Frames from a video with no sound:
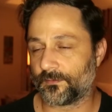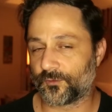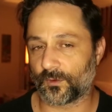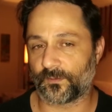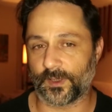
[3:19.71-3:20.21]

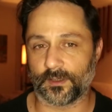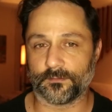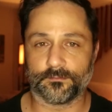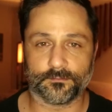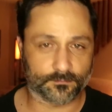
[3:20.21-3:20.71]
Short
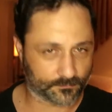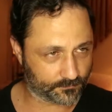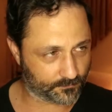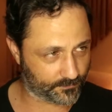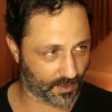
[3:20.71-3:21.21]
film,
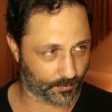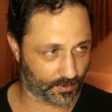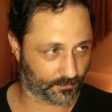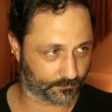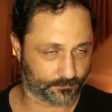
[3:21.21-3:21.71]

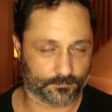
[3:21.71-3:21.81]
baby.